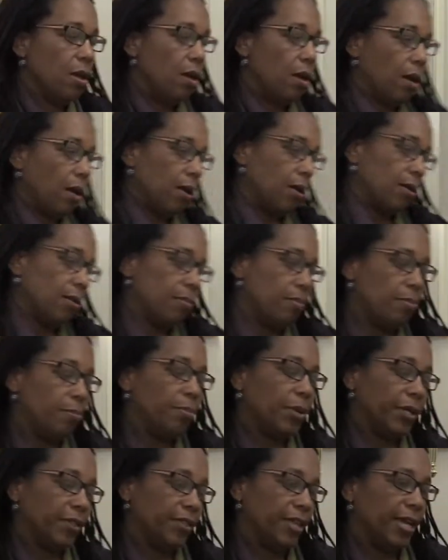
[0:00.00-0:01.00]

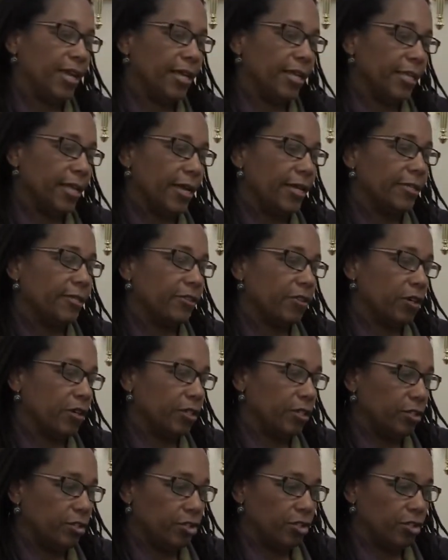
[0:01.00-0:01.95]
But then I started